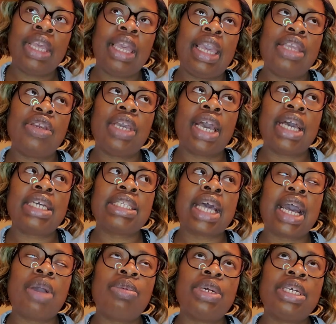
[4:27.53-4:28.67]
And you guys,
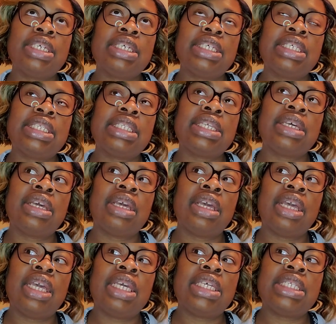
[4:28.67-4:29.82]
I was
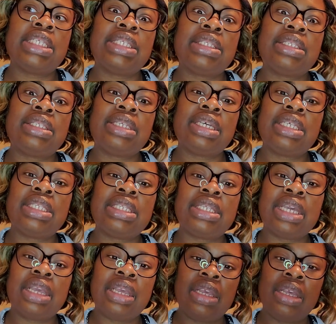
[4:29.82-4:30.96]

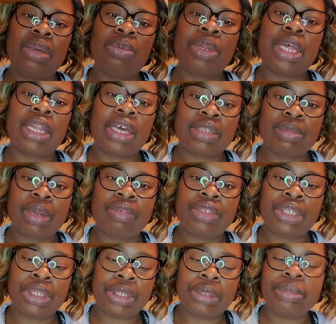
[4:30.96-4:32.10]
16 when I lost my
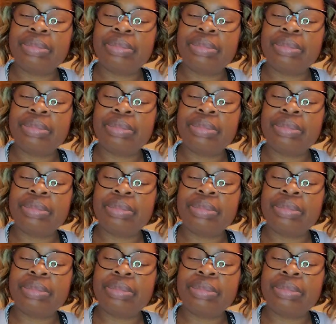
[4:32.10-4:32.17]
virginity.